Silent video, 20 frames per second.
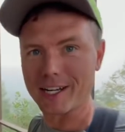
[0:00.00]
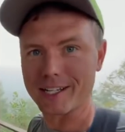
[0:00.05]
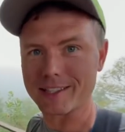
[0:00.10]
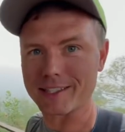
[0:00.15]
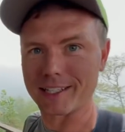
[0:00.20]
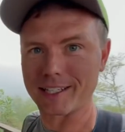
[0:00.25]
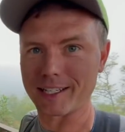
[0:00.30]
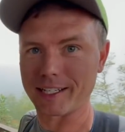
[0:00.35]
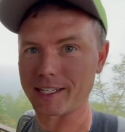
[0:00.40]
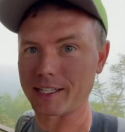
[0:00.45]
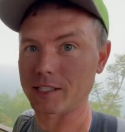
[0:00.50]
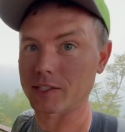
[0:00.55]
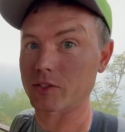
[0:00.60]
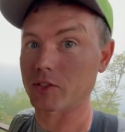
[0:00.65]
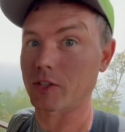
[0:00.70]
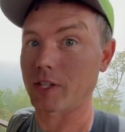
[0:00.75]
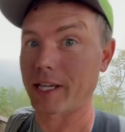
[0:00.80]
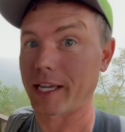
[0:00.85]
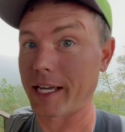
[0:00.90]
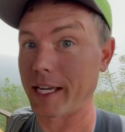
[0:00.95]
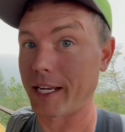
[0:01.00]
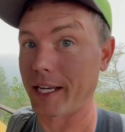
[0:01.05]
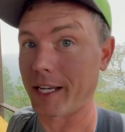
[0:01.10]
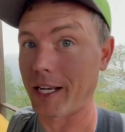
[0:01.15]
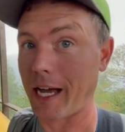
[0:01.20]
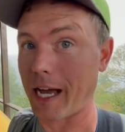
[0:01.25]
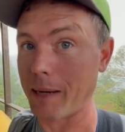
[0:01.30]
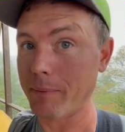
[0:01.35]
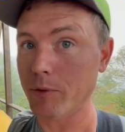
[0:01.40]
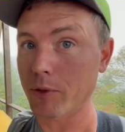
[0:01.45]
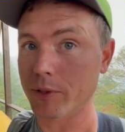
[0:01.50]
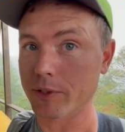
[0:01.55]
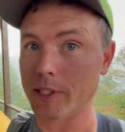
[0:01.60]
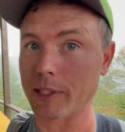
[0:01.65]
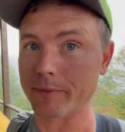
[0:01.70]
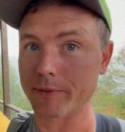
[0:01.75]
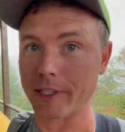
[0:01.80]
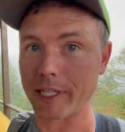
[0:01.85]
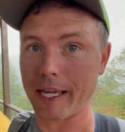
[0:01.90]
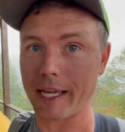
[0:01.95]
of things, and I'm doing
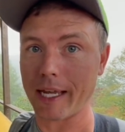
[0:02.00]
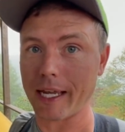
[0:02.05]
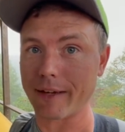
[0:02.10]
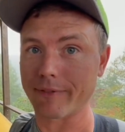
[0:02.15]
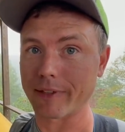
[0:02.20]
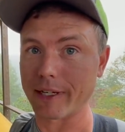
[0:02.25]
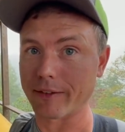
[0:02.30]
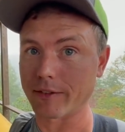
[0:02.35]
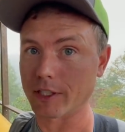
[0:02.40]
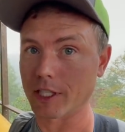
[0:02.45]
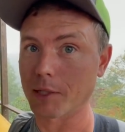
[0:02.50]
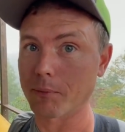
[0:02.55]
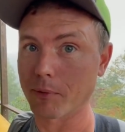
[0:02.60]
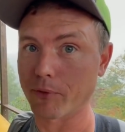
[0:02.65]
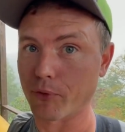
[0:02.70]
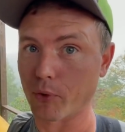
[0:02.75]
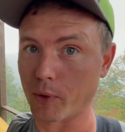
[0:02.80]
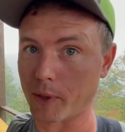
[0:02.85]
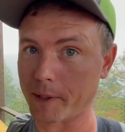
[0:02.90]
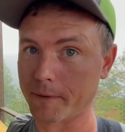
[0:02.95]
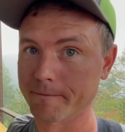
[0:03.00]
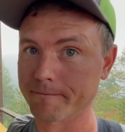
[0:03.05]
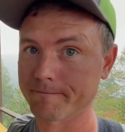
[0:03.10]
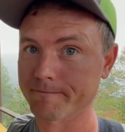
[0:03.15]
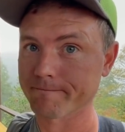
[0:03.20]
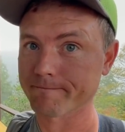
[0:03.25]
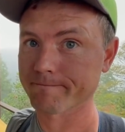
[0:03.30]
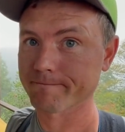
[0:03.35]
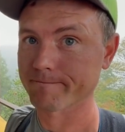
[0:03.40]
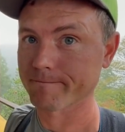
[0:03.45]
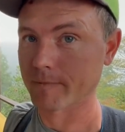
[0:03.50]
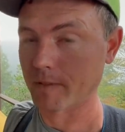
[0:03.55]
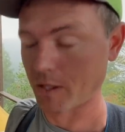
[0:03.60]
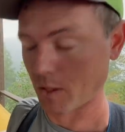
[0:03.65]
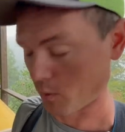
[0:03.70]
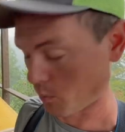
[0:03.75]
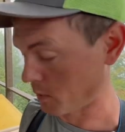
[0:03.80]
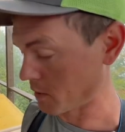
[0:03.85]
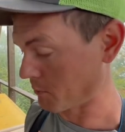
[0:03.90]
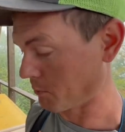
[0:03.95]
something today I've never done before
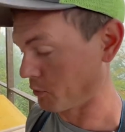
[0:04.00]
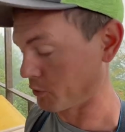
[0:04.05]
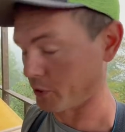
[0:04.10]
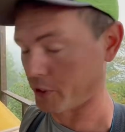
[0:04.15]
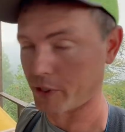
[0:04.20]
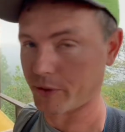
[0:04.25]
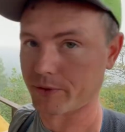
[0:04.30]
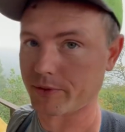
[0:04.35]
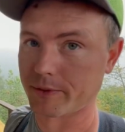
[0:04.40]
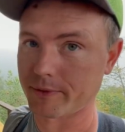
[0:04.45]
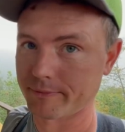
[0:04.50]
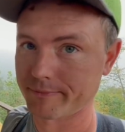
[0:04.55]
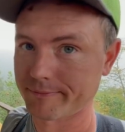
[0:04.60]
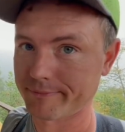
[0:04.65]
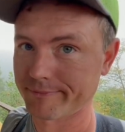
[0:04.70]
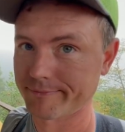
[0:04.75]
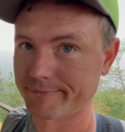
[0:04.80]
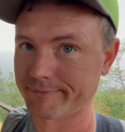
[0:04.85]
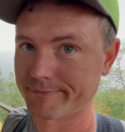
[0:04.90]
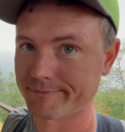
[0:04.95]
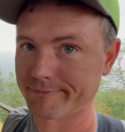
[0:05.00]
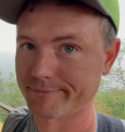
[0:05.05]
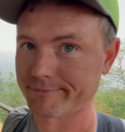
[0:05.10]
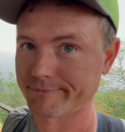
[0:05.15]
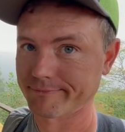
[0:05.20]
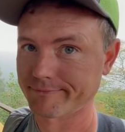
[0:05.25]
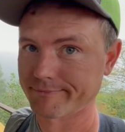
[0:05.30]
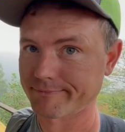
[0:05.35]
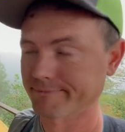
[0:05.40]
with a bull nose. Okay, you got